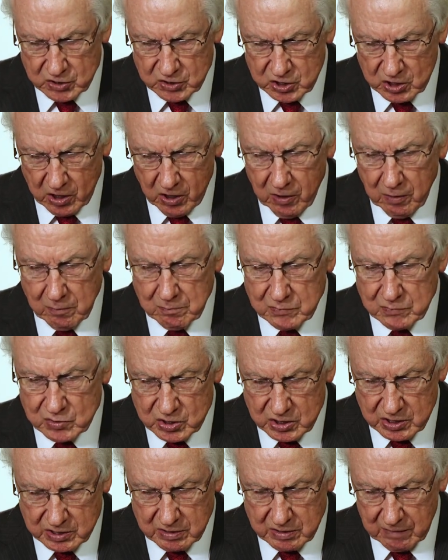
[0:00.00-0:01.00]
Psalm
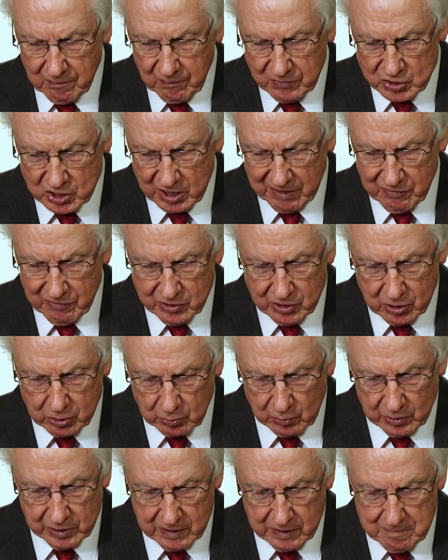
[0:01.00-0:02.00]

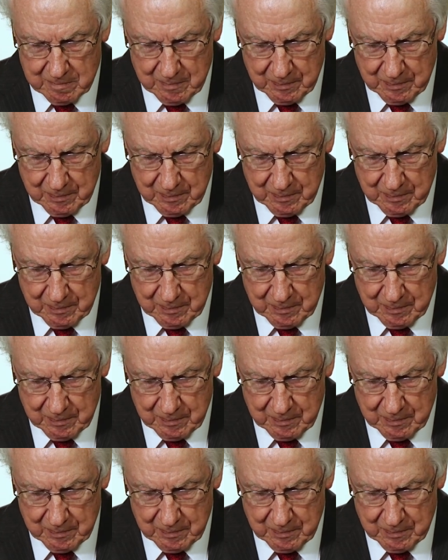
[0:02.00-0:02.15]
73,